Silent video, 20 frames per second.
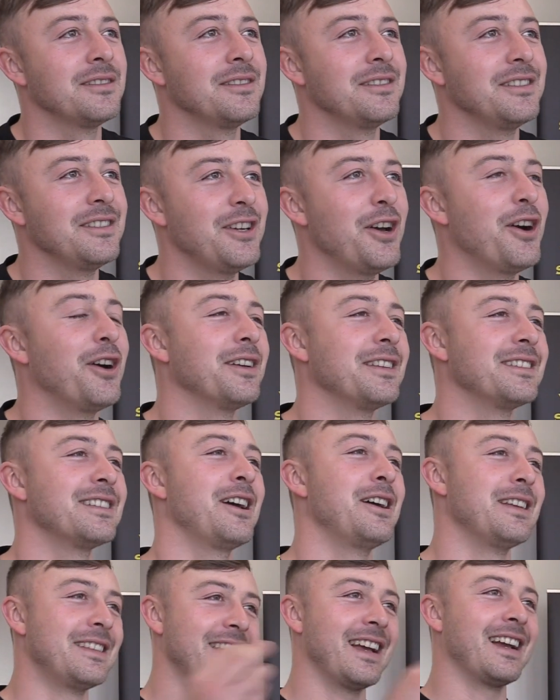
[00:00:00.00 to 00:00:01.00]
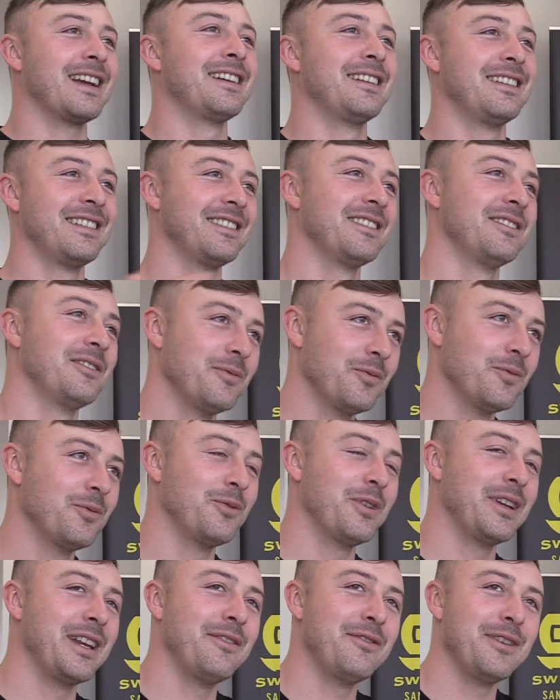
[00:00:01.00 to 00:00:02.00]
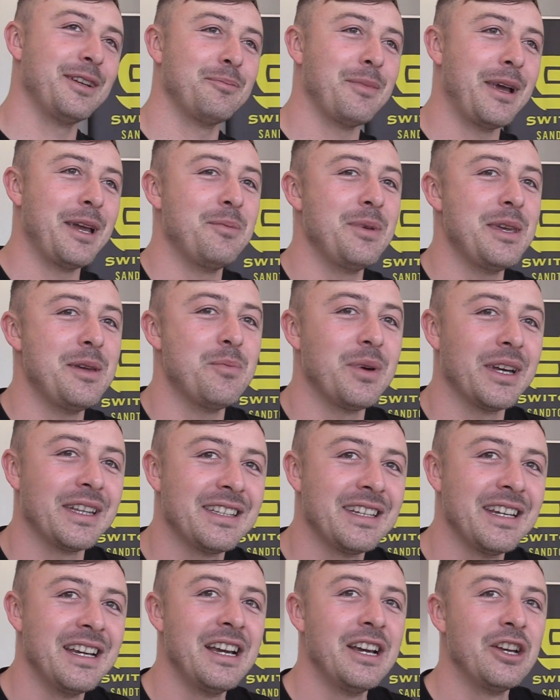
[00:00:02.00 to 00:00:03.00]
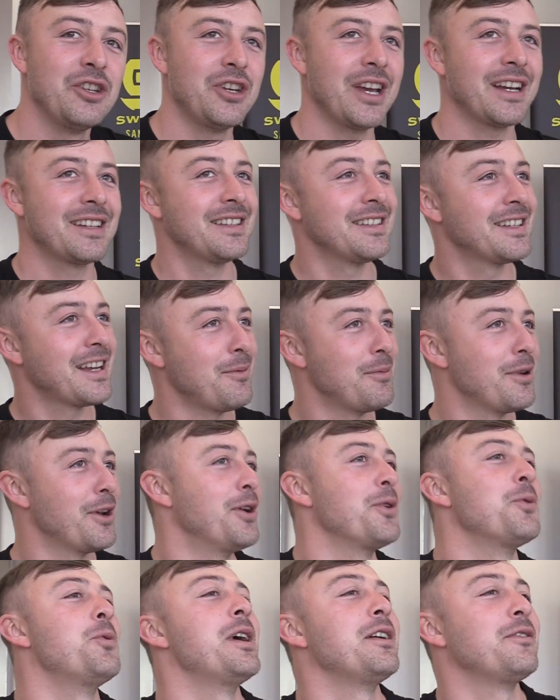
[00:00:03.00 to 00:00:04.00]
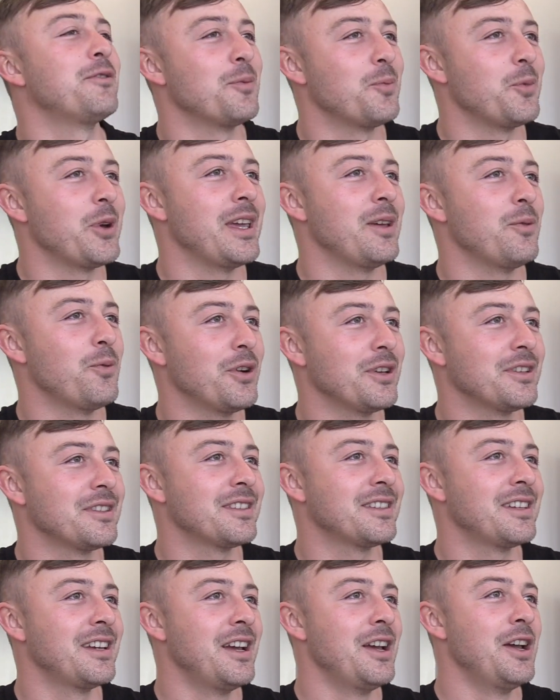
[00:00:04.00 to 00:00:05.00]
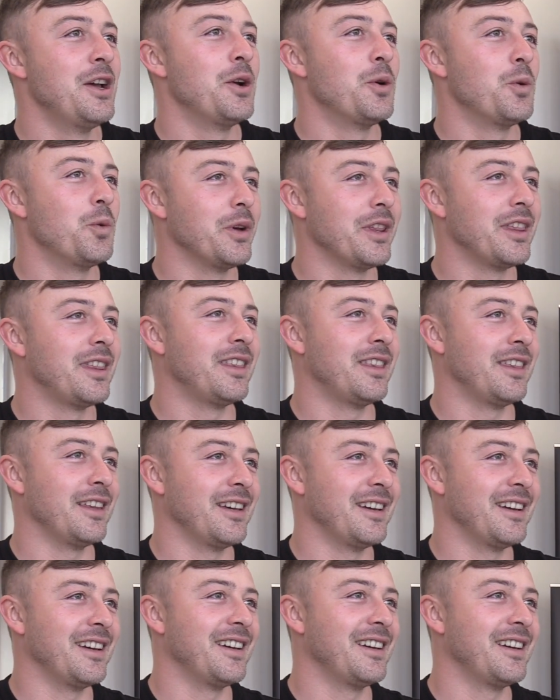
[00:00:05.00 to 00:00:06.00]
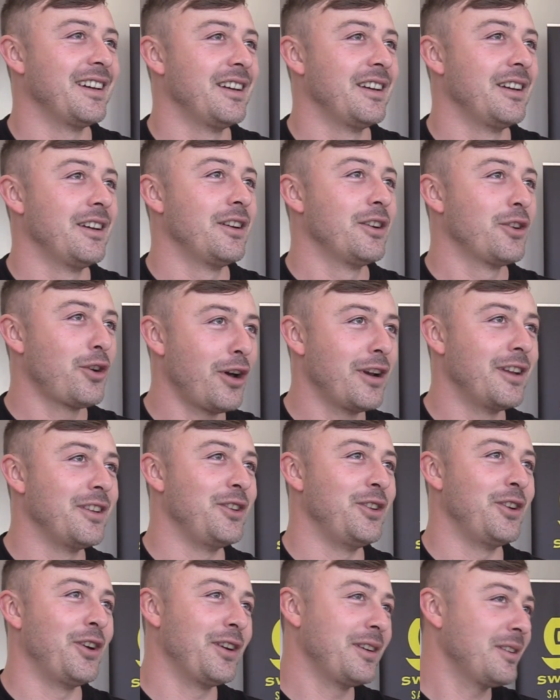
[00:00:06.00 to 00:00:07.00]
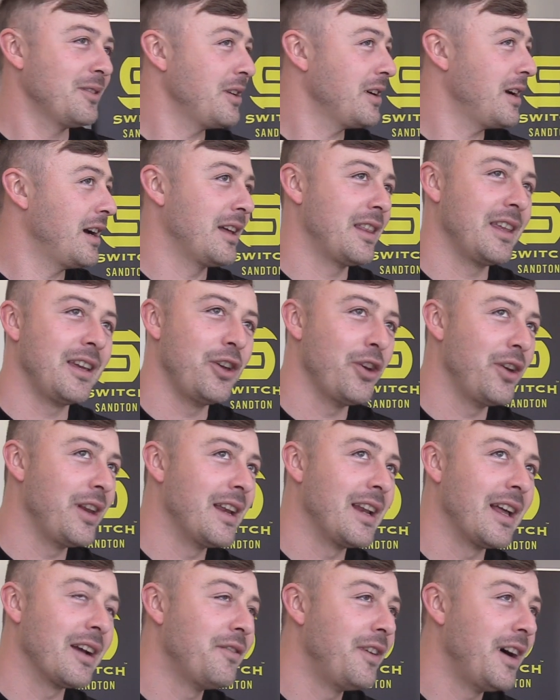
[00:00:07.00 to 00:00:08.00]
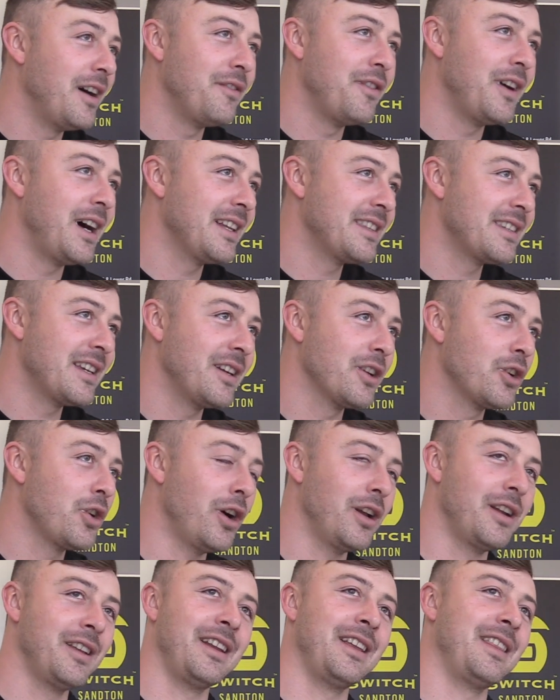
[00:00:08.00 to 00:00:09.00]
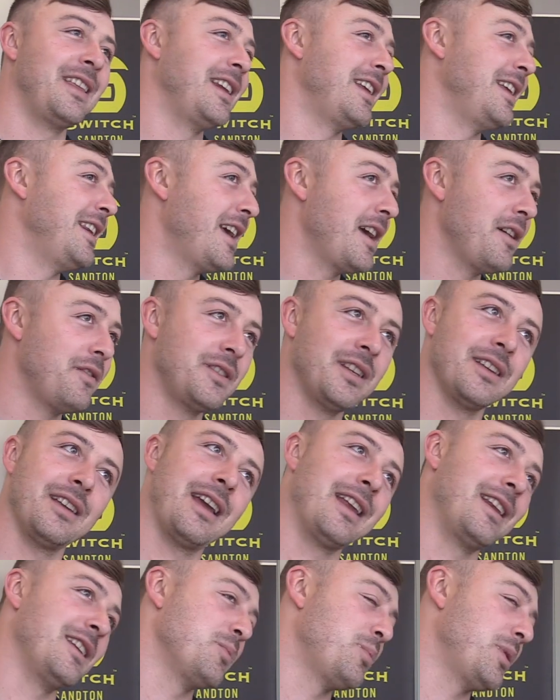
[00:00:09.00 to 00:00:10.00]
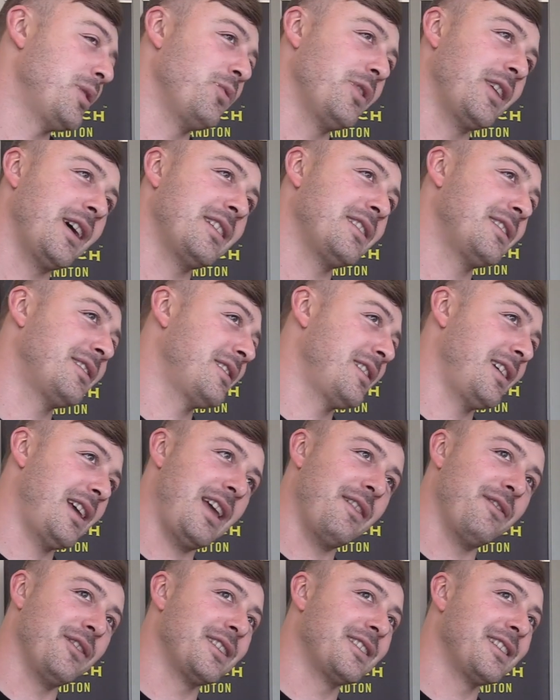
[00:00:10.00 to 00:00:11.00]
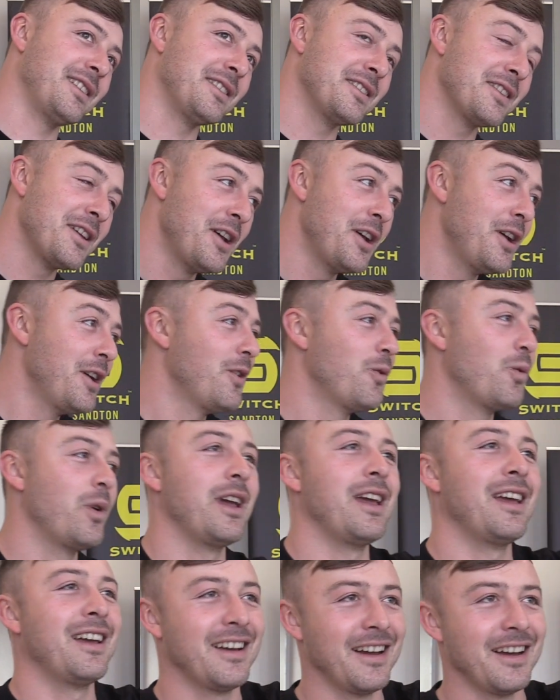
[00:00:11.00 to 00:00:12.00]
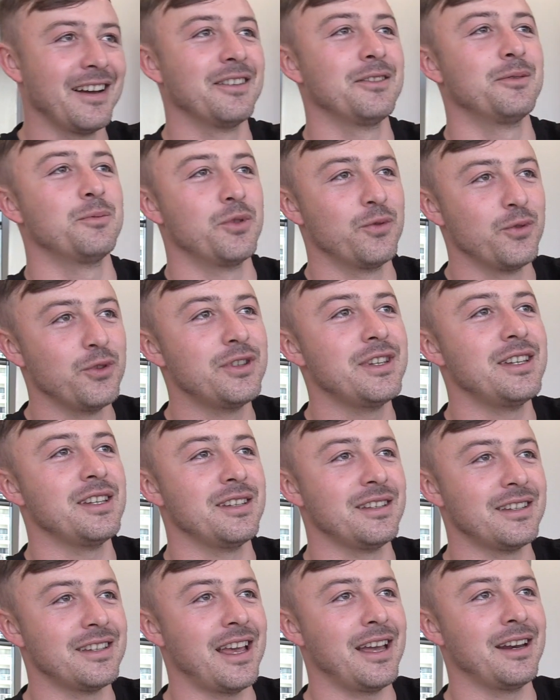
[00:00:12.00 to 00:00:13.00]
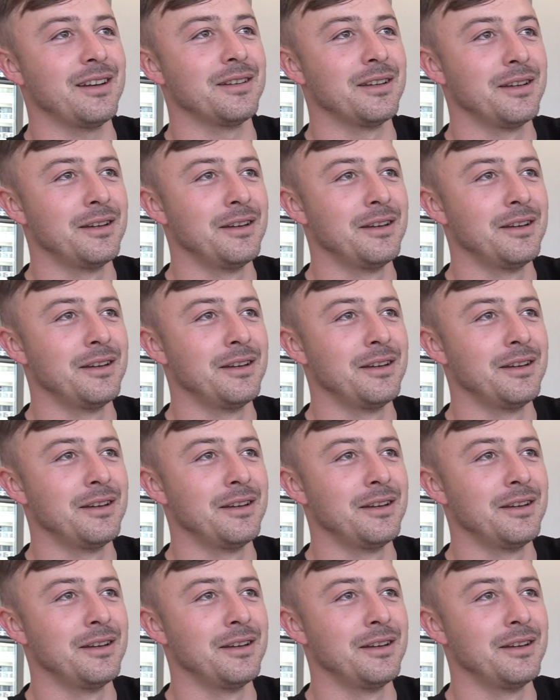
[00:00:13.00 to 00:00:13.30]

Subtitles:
Yeah, so it's like whatever it may be. But Jackson's come a long way from where he was with Colin, you know. I think he only had like 5 fights under Colin and then he left. And he's been with us ever since, where Maruti's had